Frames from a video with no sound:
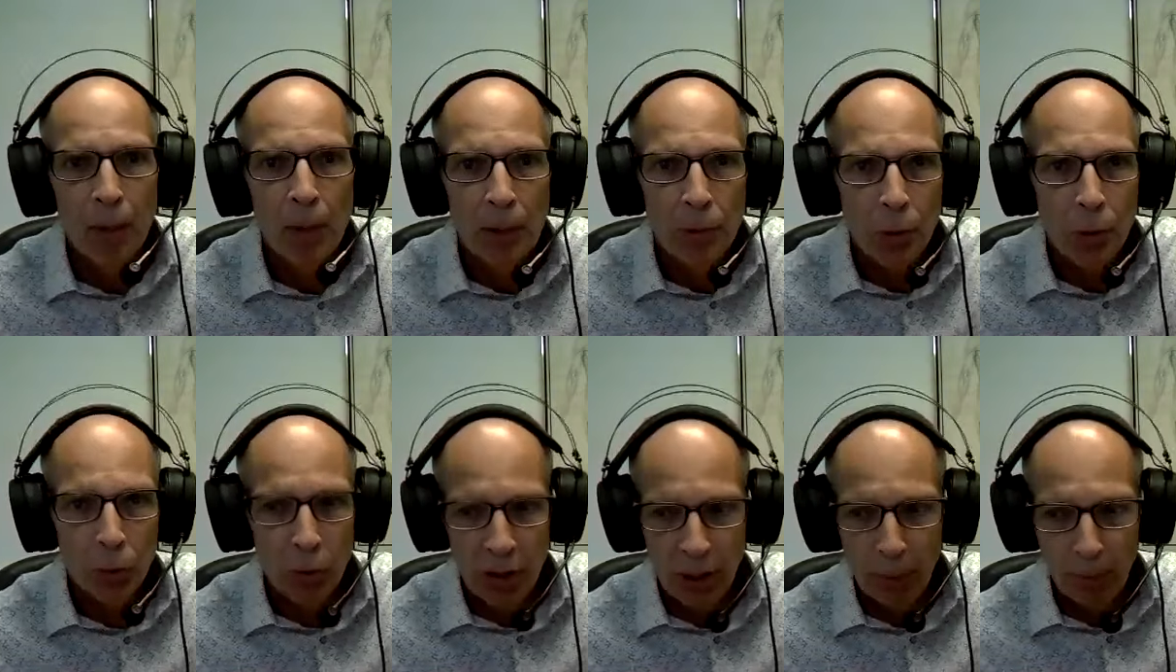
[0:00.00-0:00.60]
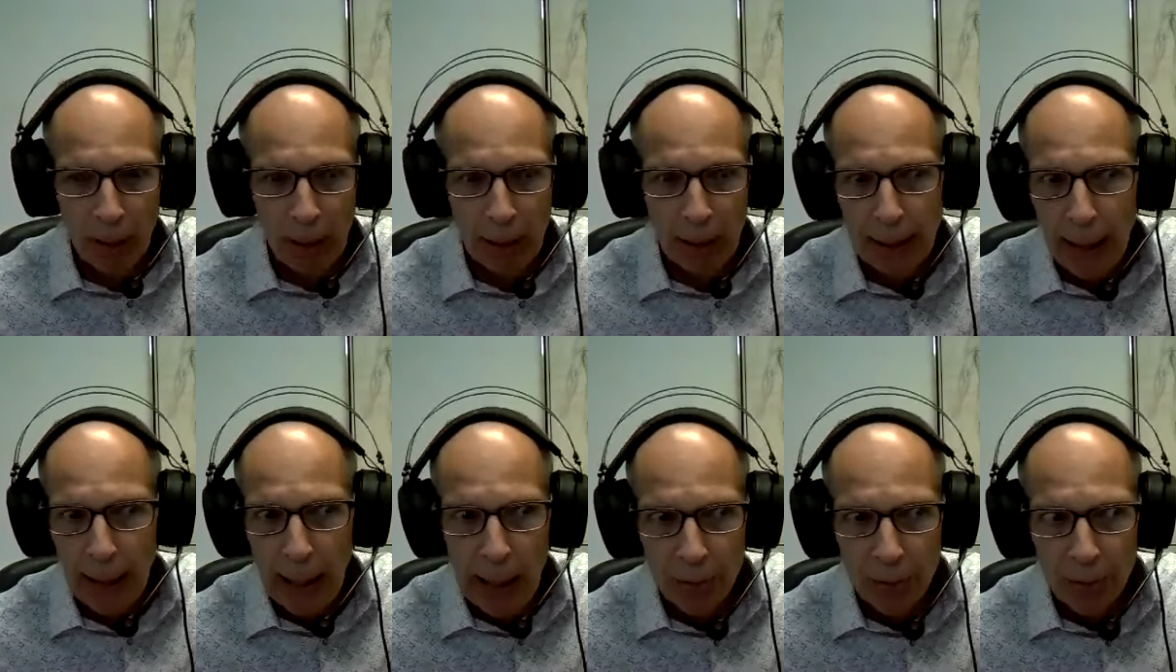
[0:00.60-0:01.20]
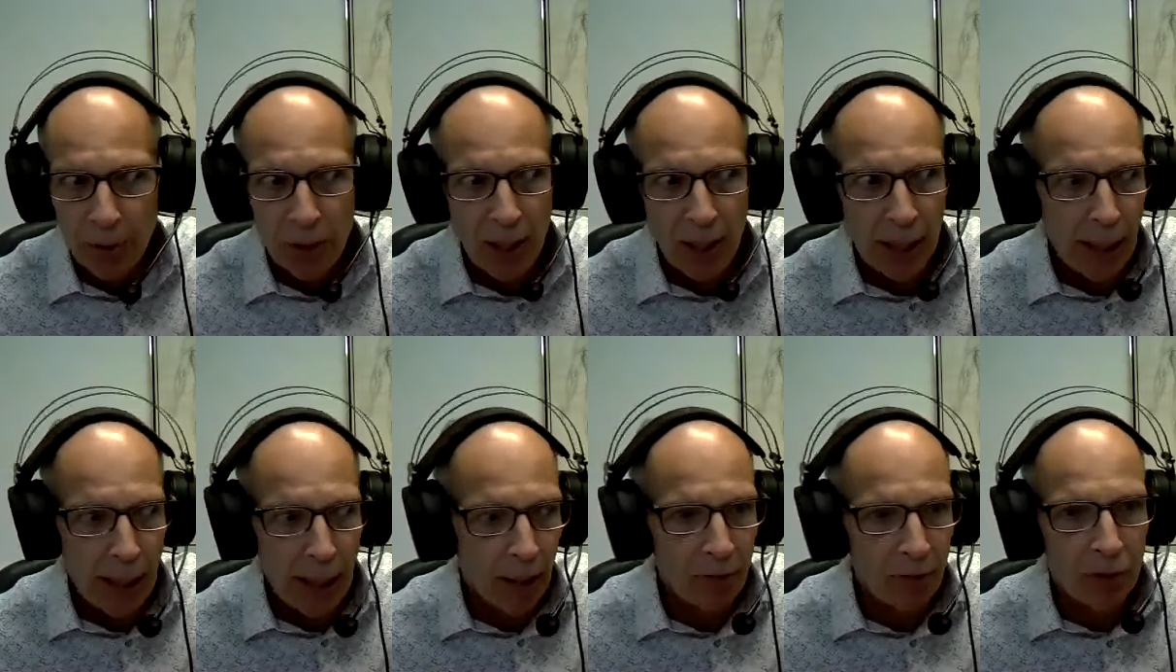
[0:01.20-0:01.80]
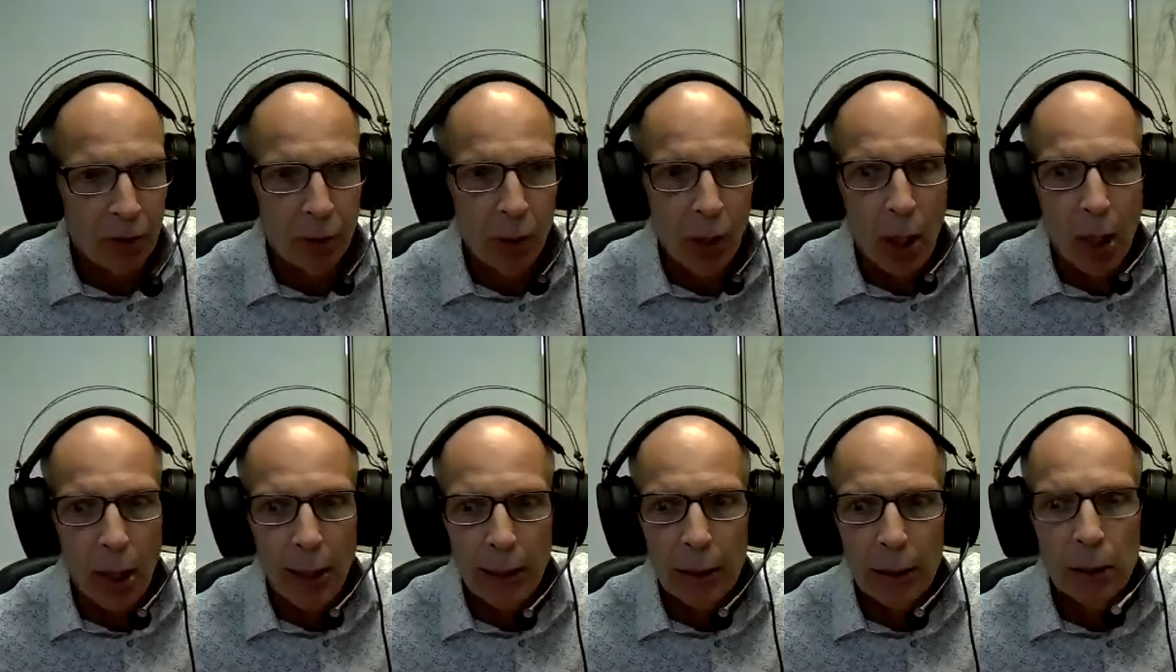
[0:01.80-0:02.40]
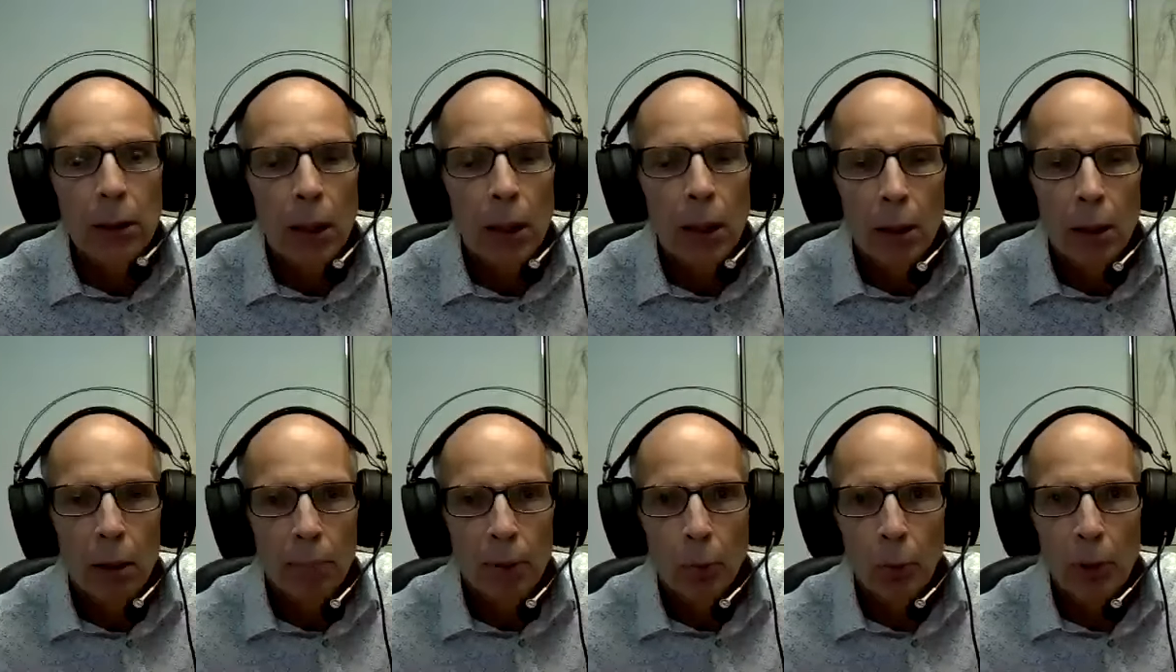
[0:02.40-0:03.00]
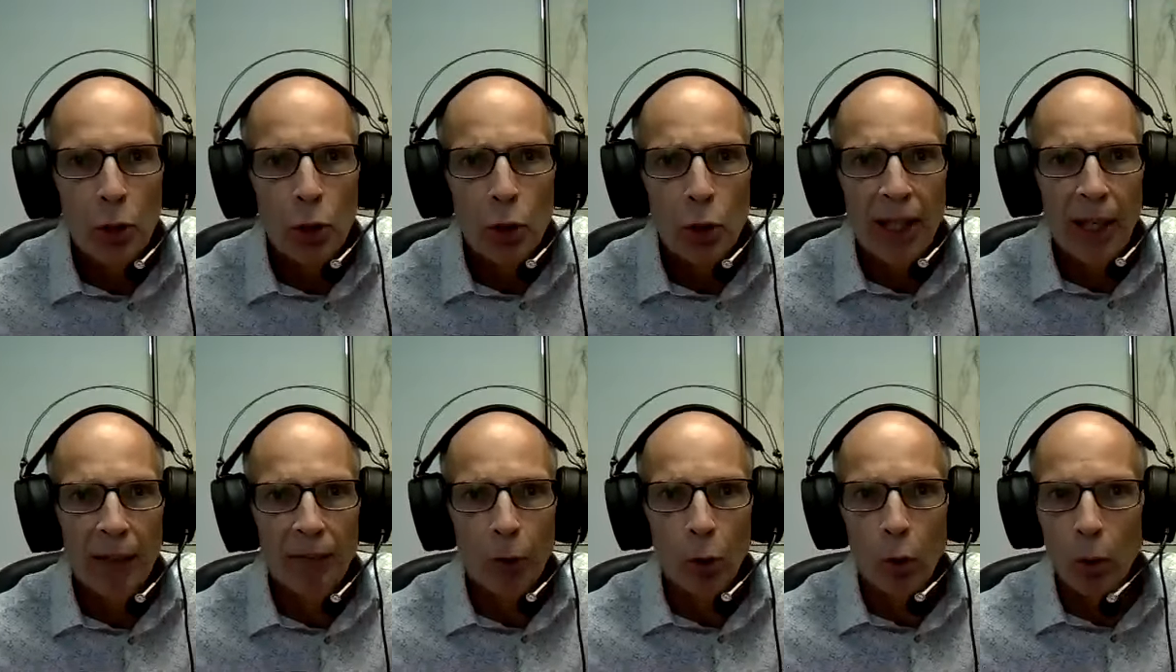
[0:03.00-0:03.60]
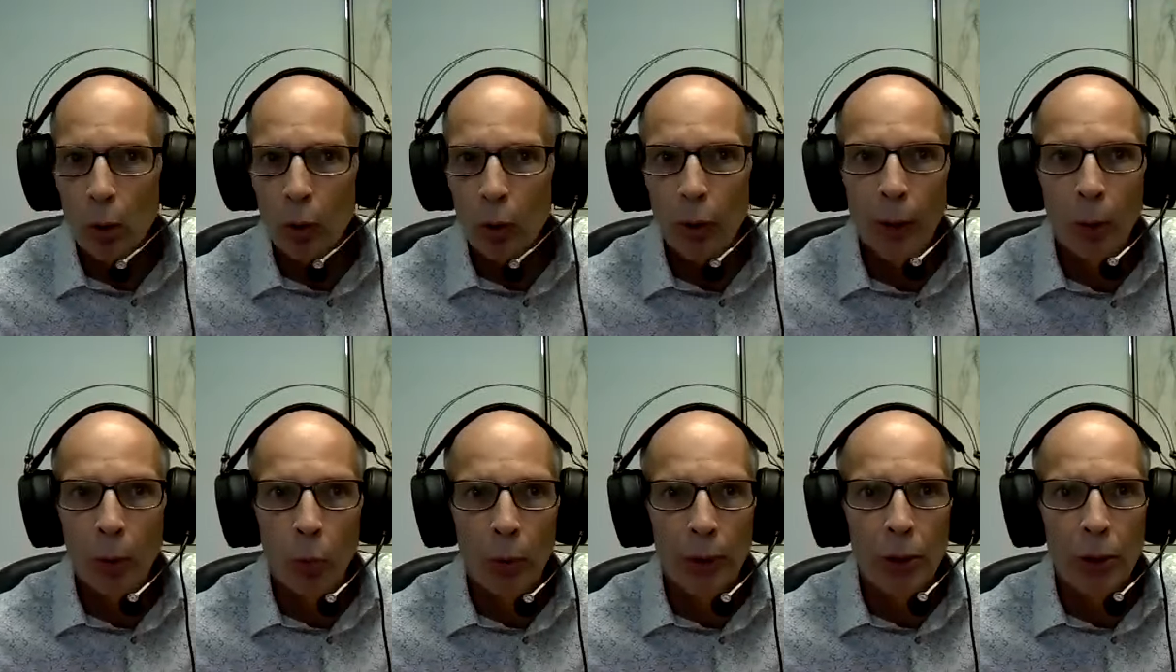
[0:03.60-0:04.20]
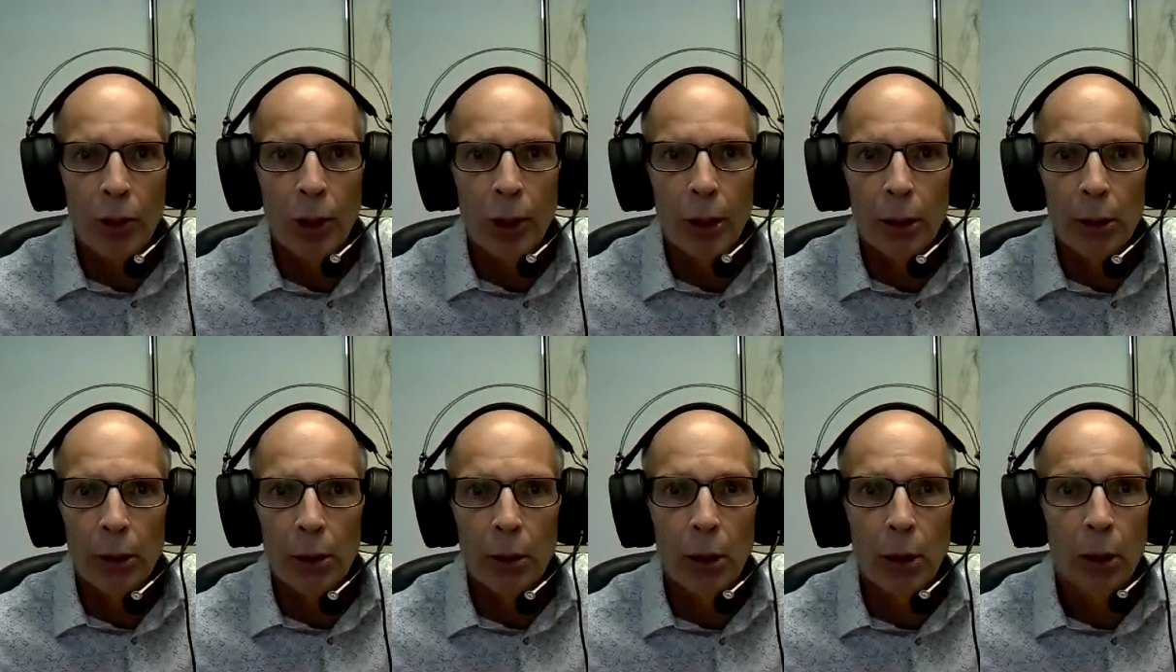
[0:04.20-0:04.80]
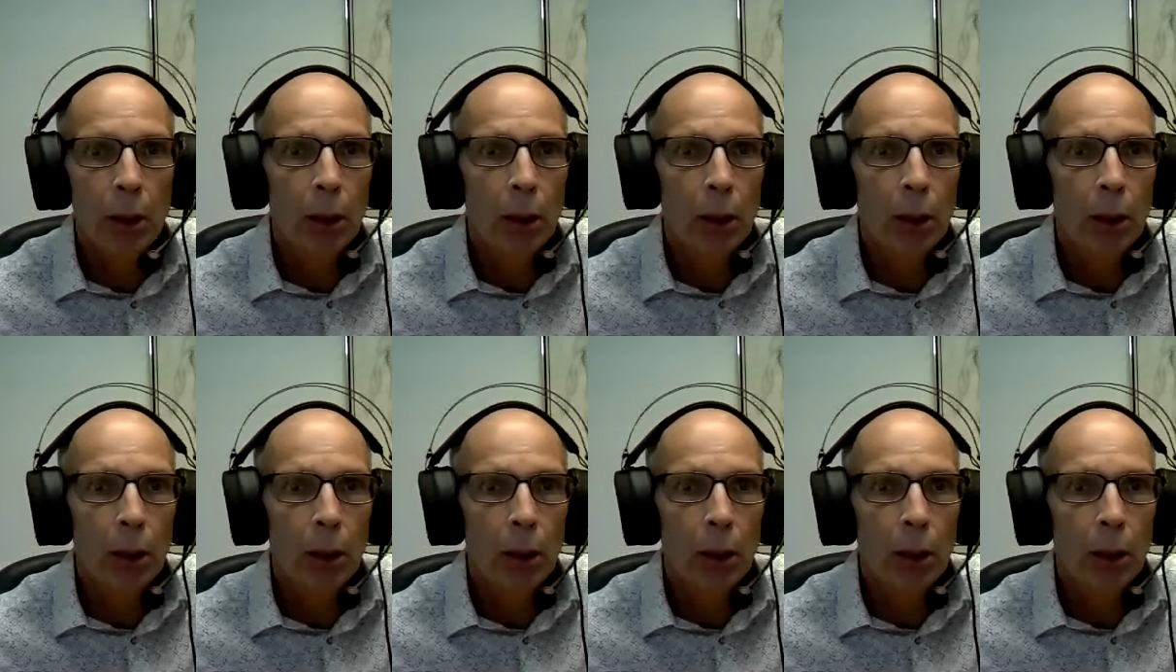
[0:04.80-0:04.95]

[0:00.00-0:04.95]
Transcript: So typically I'll stay after 9, but we should have all our work done